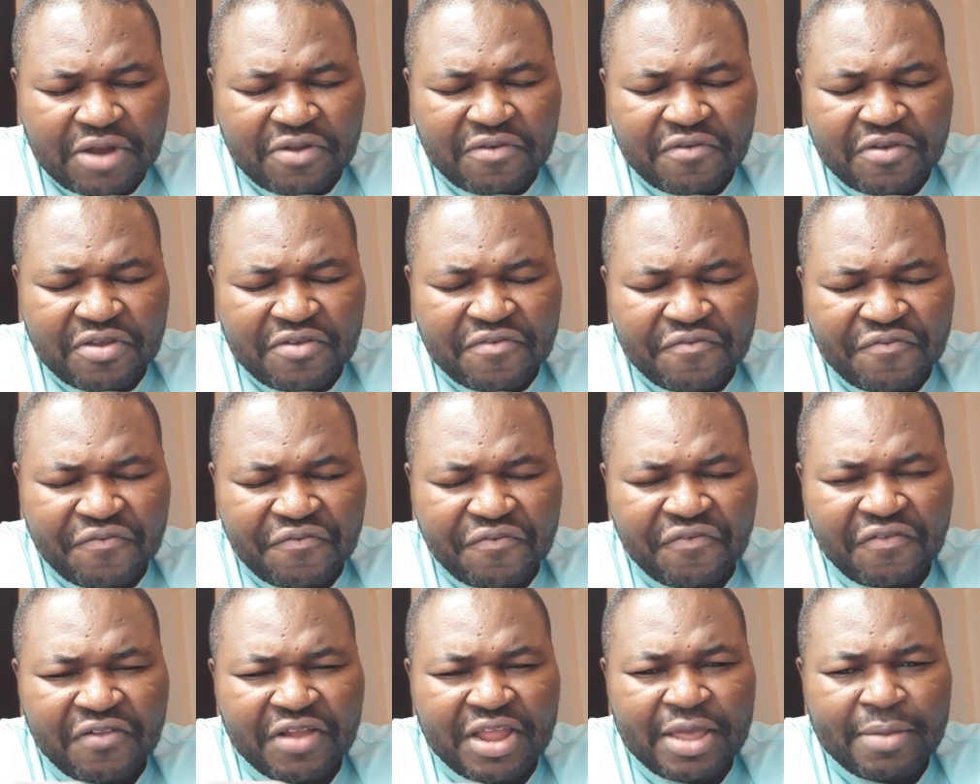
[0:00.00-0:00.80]
to
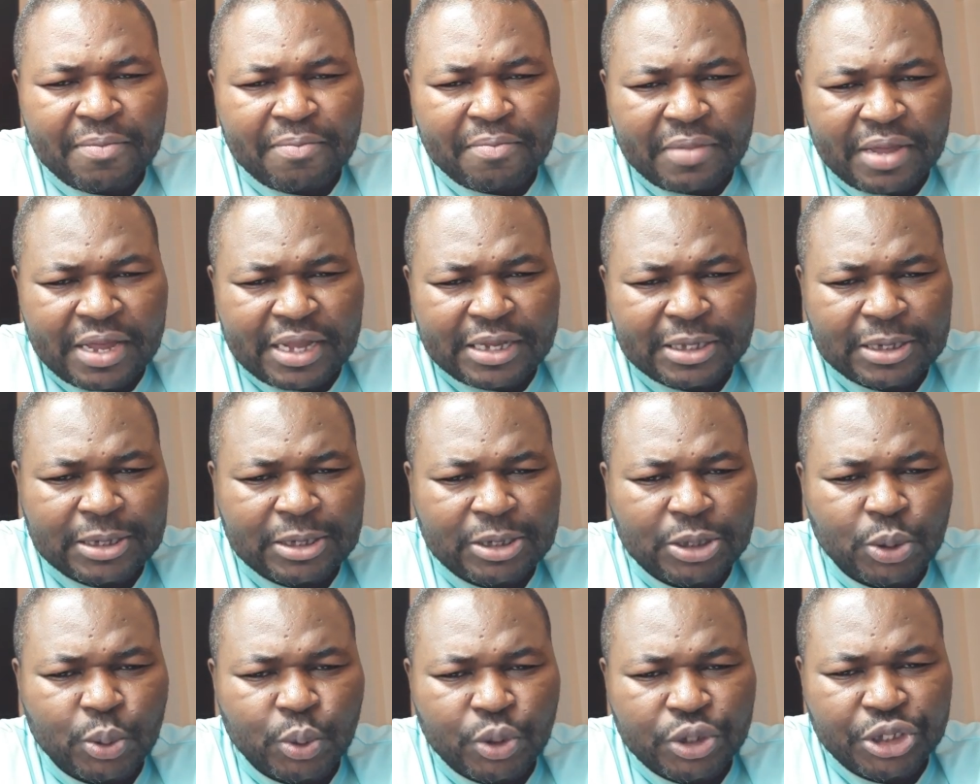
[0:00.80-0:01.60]
inflame a
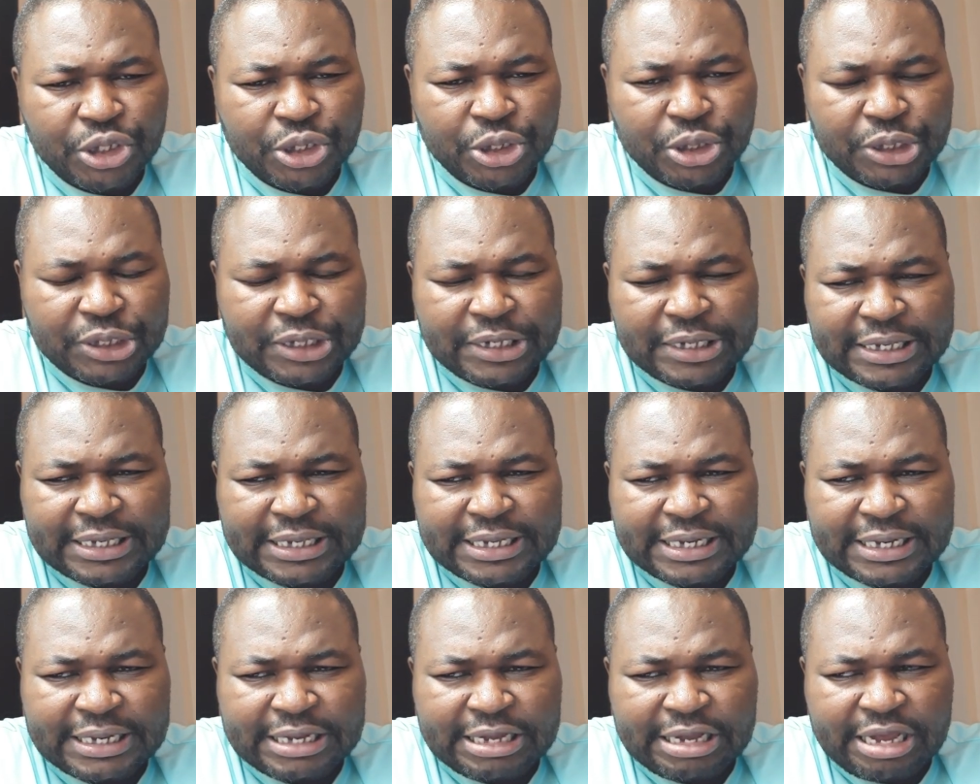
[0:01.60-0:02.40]
situation
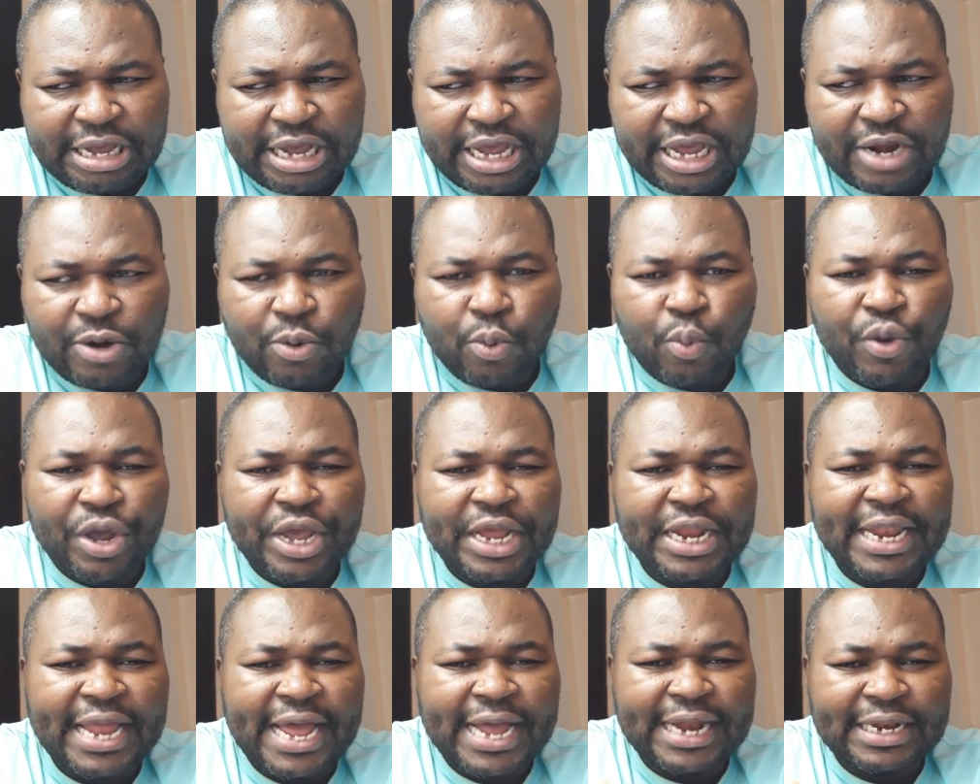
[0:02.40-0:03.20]
in a
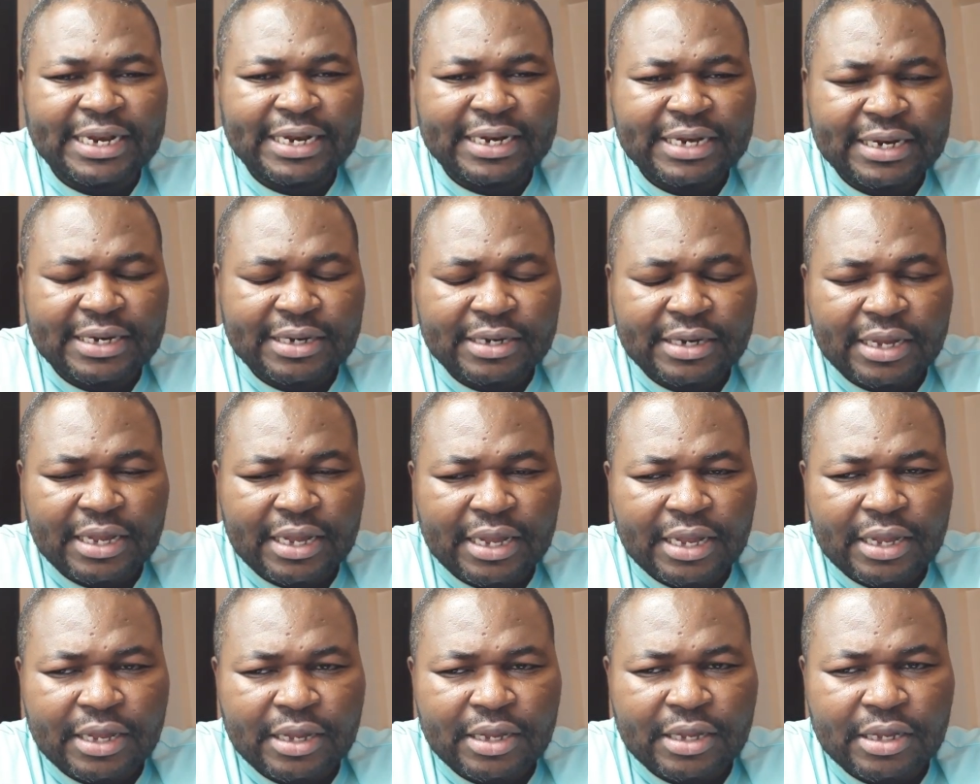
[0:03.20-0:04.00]
way that
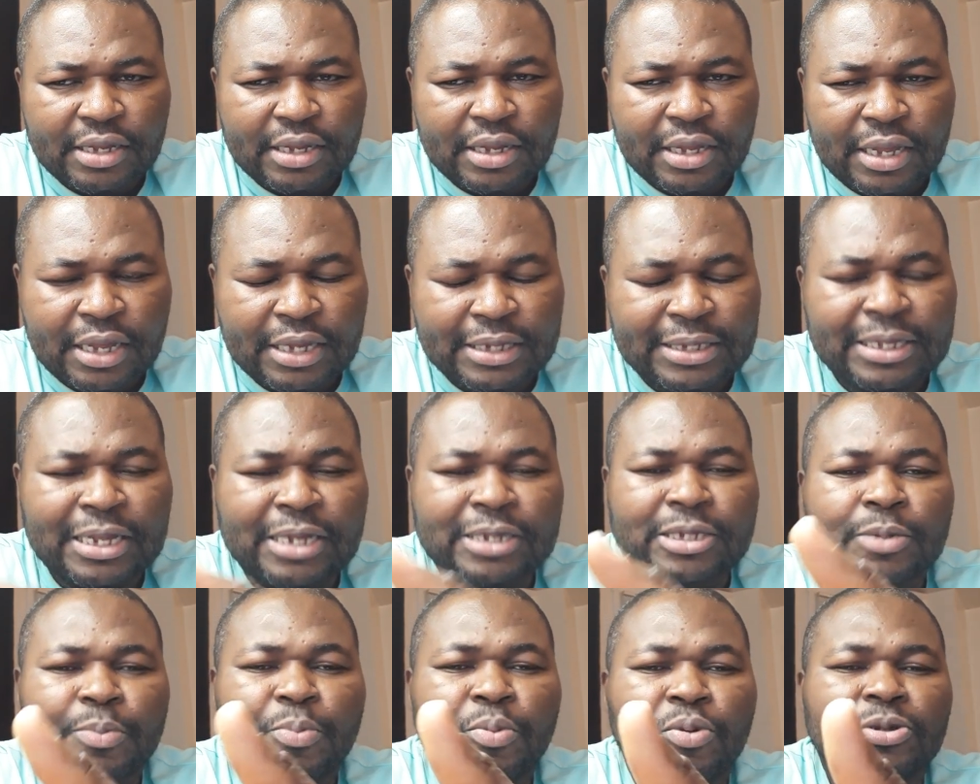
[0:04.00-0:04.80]
it's not
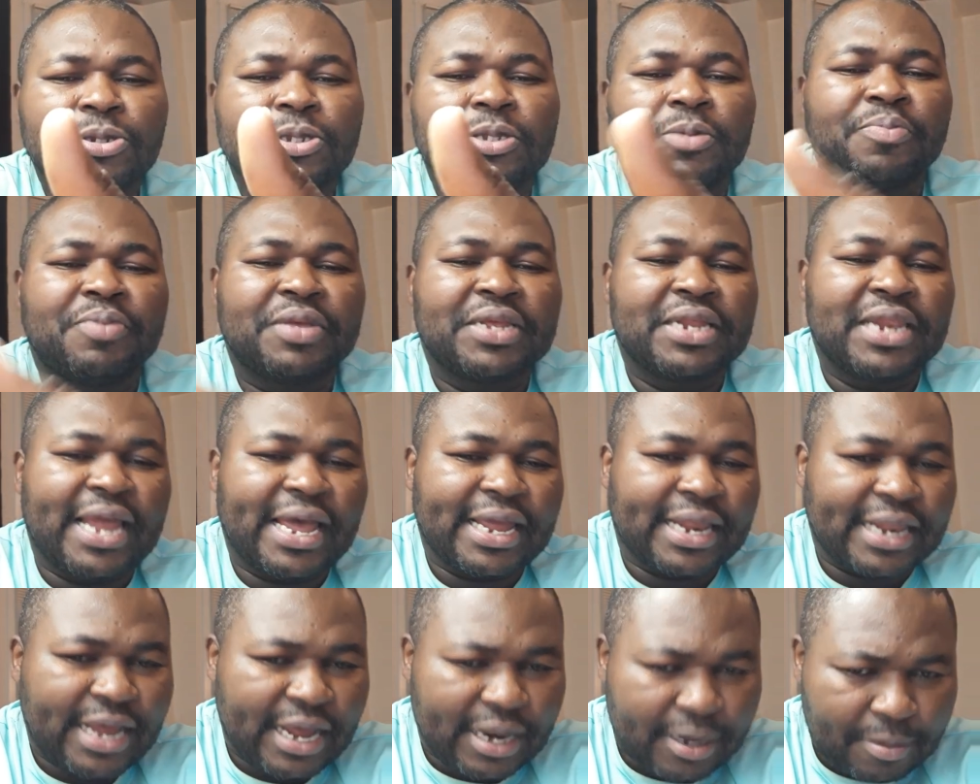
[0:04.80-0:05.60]
supposed to be
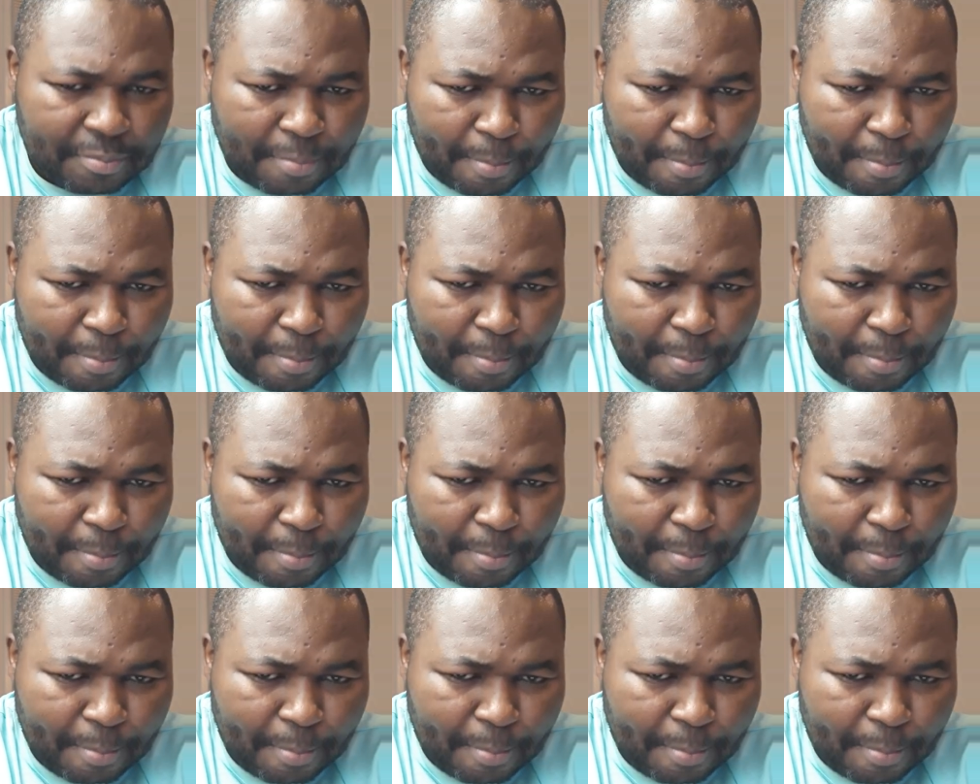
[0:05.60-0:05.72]
like that.